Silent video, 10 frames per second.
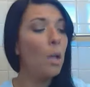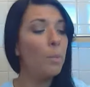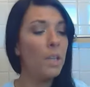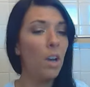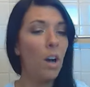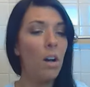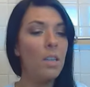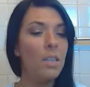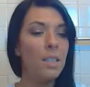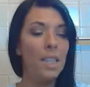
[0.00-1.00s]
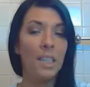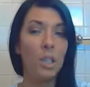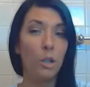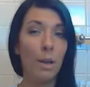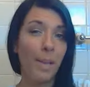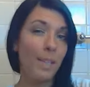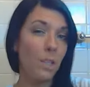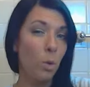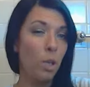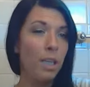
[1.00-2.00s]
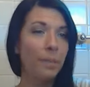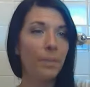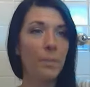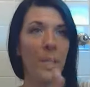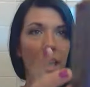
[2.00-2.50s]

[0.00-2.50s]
because it's a great way to store it. But